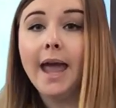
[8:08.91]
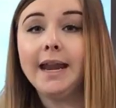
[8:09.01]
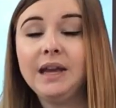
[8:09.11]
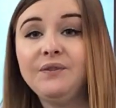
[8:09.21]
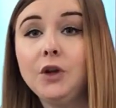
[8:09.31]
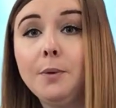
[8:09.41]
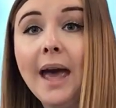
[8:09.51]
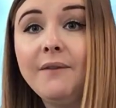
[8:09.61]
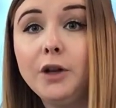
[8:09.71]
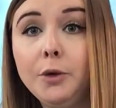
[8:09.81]
And if you
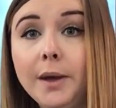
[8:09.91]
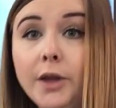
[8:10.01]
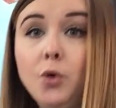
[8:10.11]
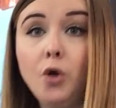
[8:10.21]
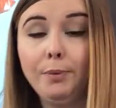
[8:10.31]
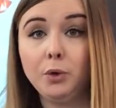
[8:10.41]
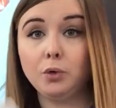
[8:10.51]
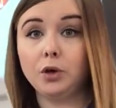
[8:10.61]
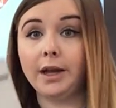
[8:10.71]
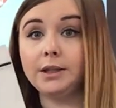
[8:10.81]
have a look in your
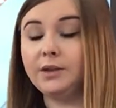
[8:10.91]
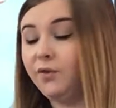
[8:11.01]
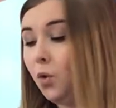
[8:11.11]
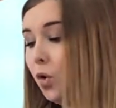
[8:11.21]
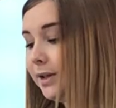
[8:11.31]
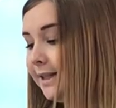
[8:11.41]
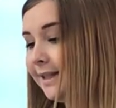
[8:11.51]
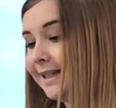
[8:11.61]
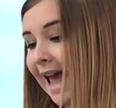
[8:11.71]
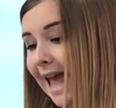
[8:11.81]
booklet for
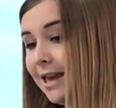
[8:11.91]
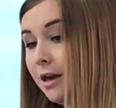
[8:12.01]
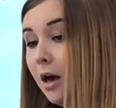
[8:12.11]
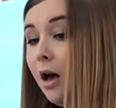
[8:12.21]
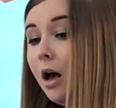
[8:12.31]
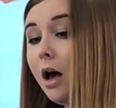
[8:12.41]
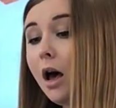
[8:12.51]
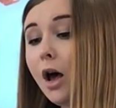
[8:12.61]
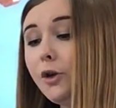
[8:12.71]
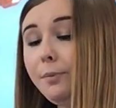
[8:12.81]
today,
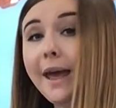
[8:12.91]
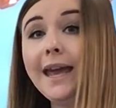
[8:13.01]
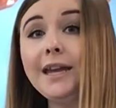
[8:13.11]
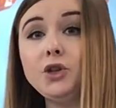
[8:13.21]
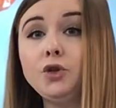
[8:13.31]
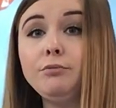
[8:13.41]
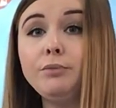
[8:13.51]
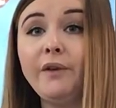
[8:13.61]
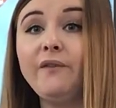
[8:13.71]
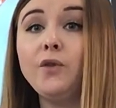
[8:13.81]
on page
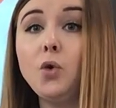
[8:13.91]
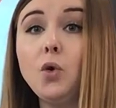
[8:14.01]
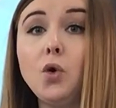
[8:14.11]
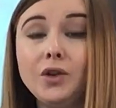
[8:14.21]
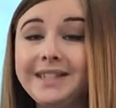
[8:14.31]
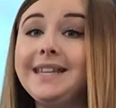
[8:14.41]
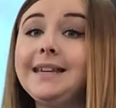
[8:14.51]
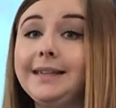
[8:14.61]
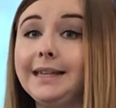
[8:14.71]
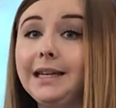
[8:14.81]
number
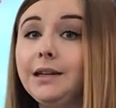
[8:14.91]
14,